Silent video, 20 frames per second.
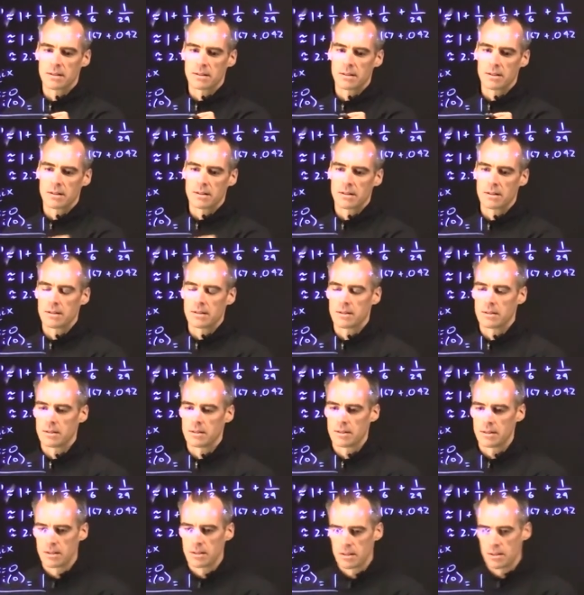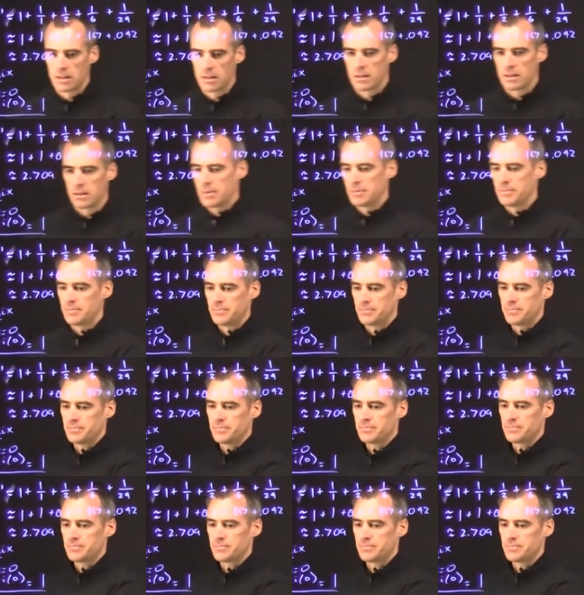No one is speaking in this clip.